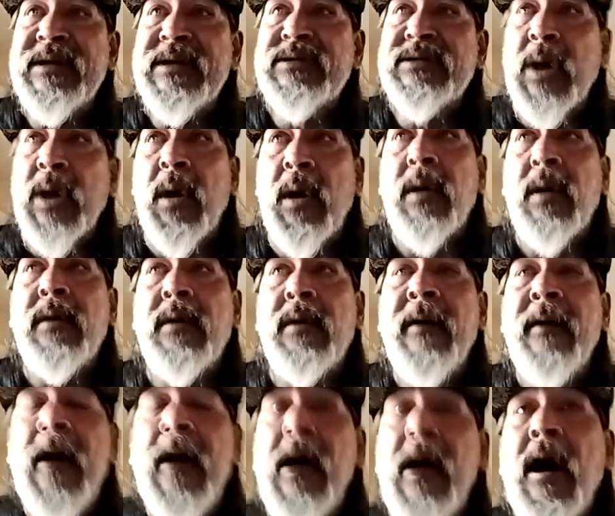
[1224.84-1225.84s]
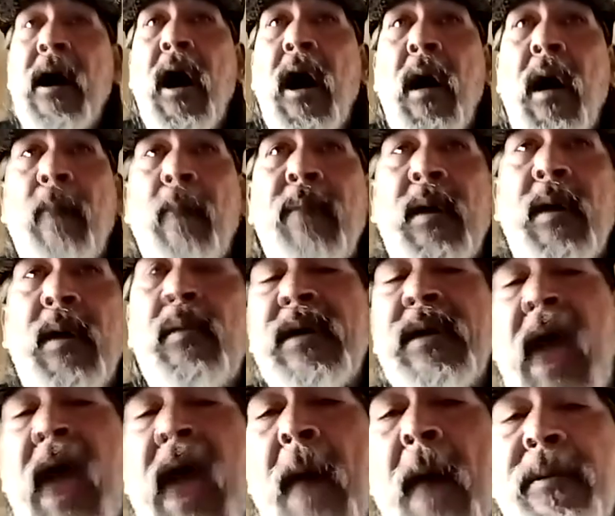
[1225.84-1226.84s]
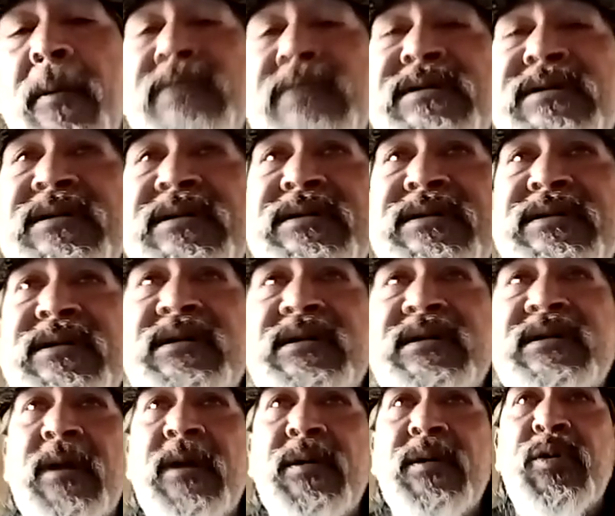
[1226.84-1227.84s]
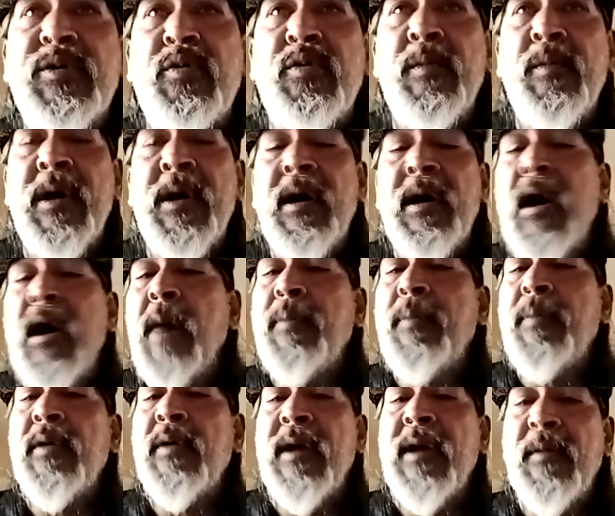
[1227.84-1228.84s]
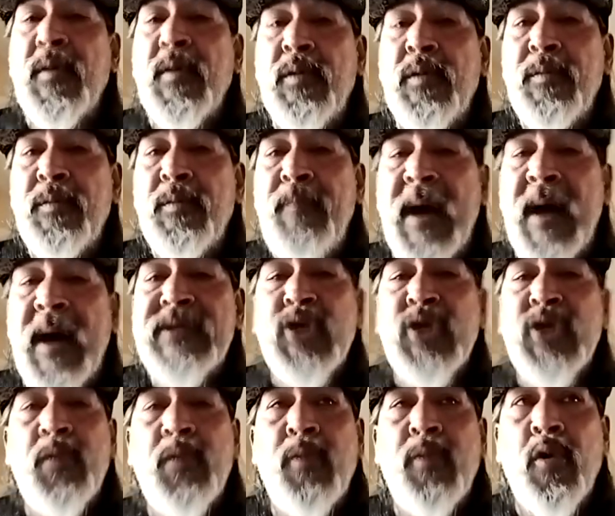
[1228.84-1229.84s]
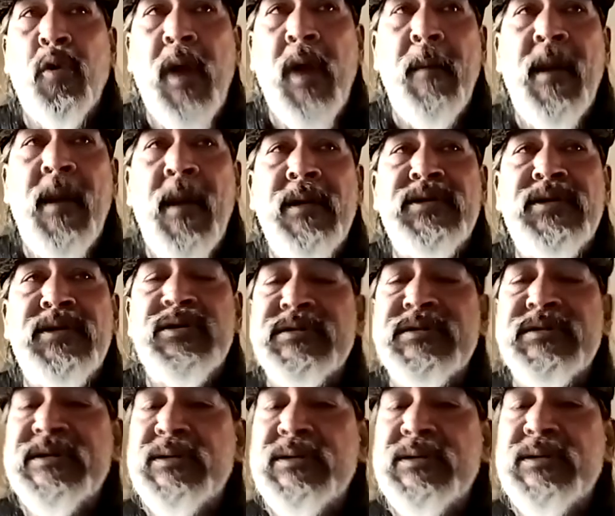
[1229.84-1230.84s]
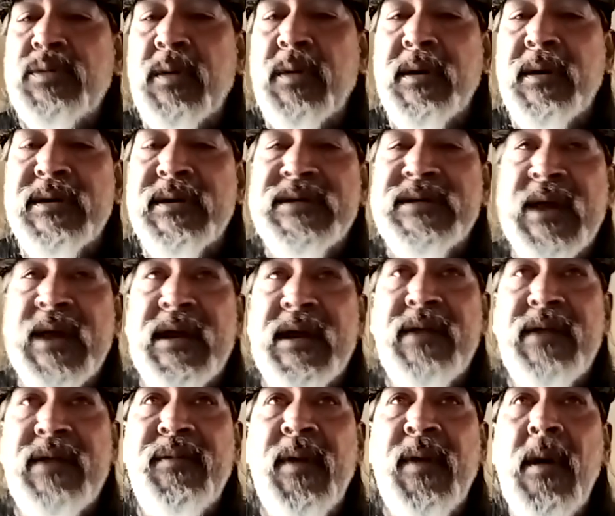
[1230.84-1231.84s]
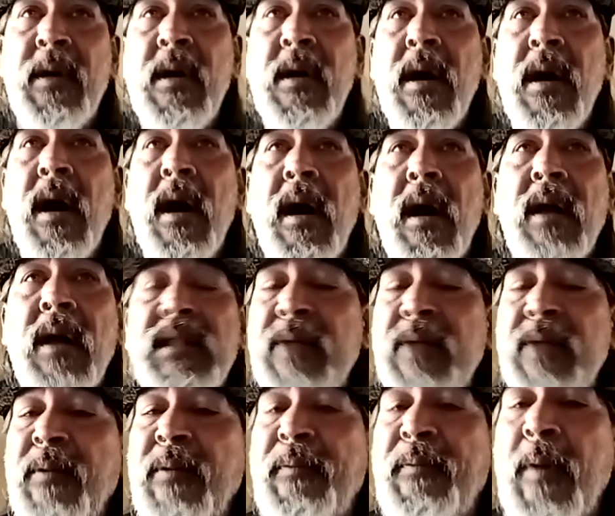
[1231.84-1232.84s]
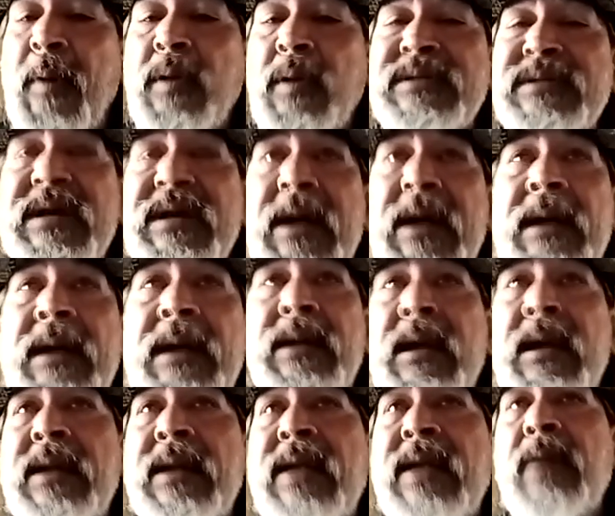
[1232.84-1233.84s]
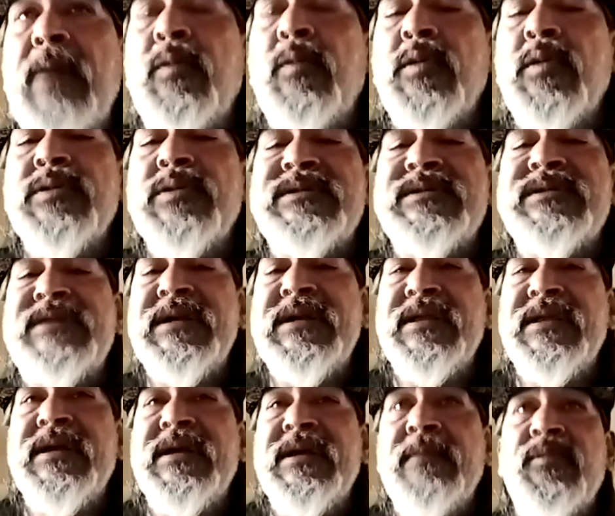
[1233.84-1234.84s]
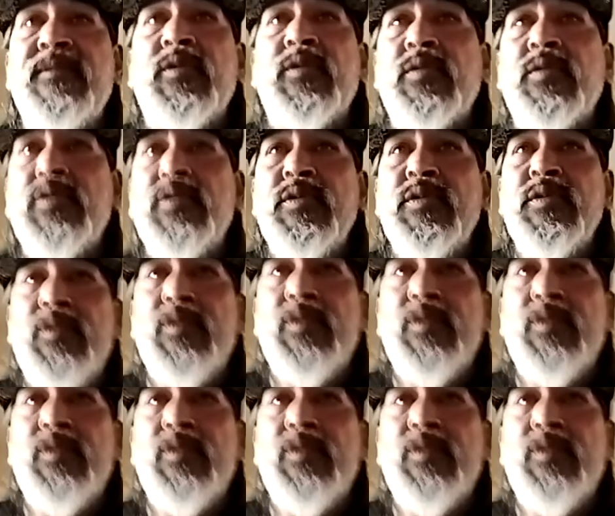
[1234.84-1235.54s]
are. But what happens is it comes from a upper level past our program managers into our executive level folks, and they will see them through